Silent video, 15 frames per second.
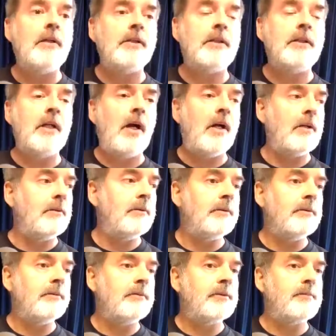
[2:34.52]

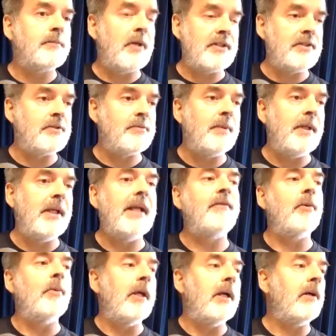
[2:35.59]
God's presence being
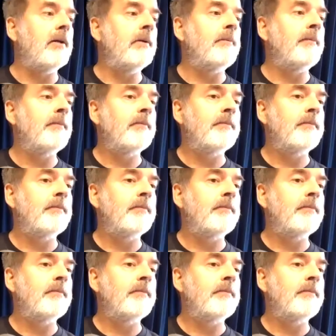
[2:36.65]
everywhere.